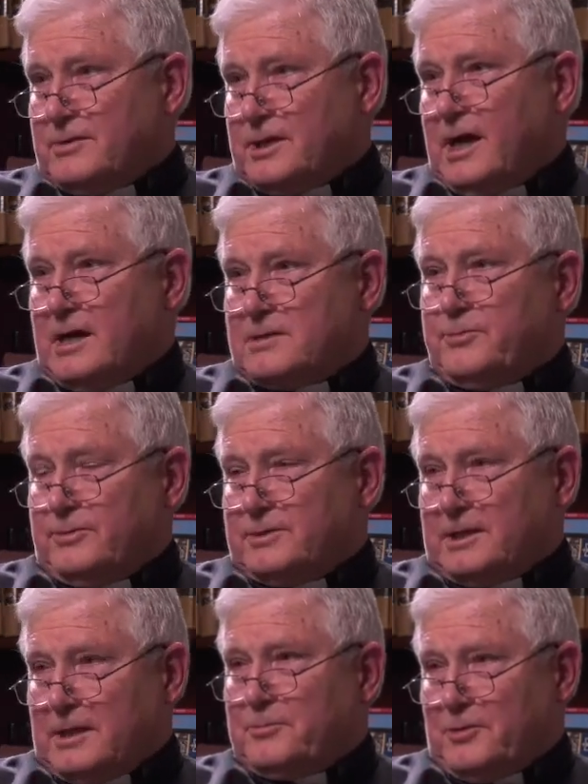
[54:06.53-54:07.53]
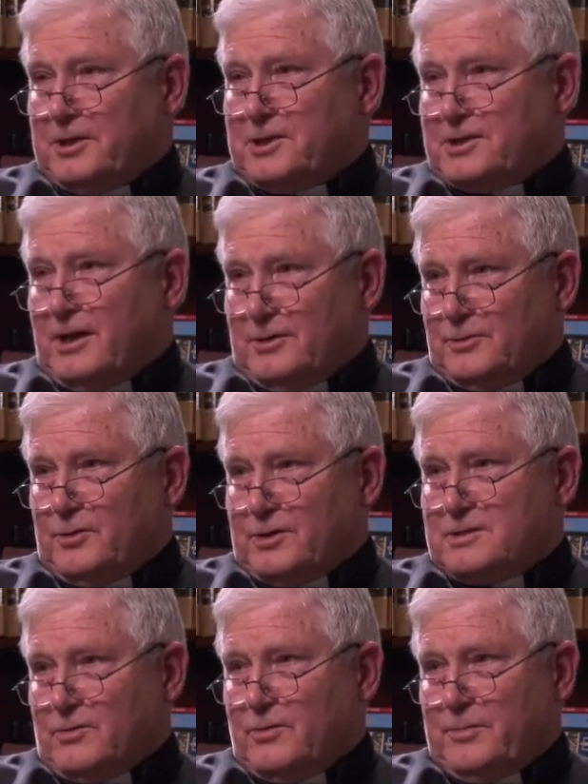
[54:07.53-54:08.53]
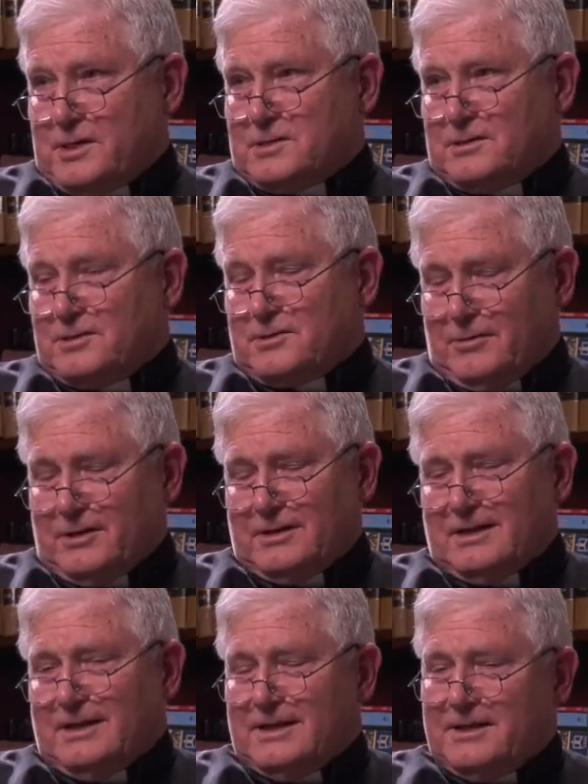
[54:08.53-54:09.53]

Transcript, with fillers: the gospel that they preached, our Lord's own message, right?